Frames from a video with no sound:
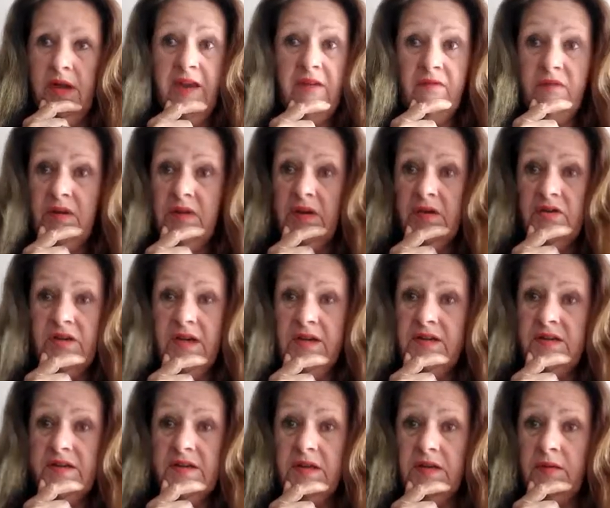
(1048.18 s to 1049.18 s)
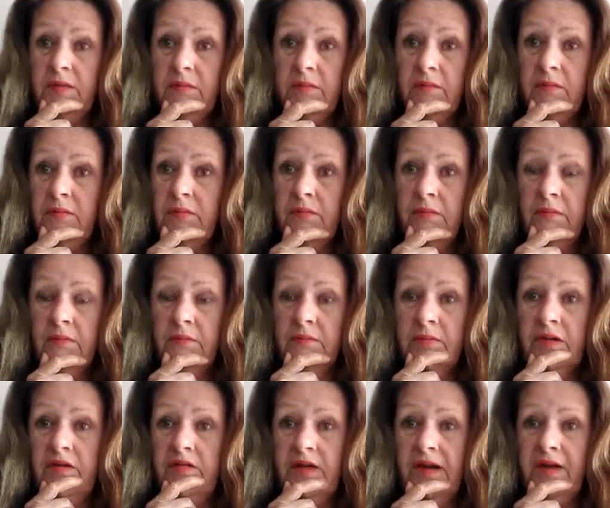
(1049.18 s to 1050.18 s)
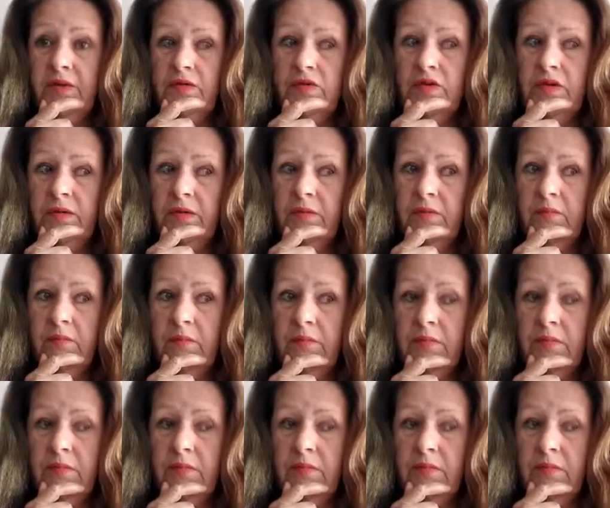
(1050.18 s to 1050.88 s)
envy, jealousy around you,